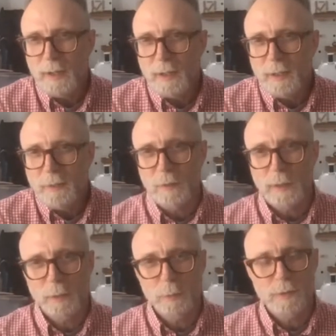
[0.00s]
kind of felt
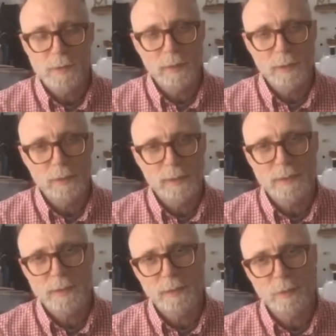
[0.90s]
like it was, you know, like I
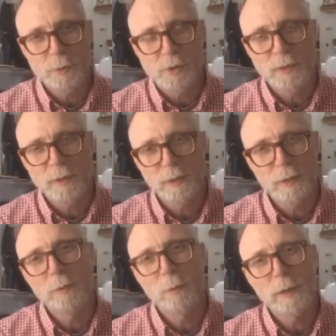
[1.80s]
said, an opportunity that you
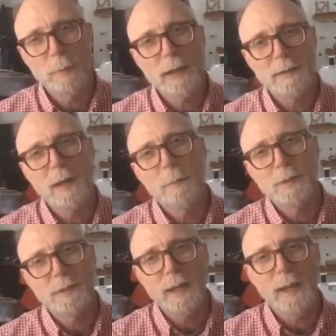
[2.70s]
couldn't really pass up,
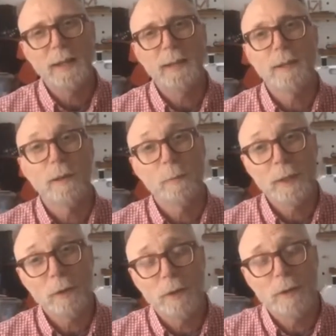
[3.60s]
to say, oh my
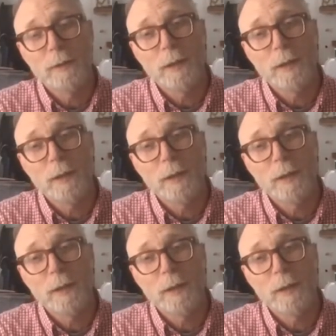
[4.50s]
God,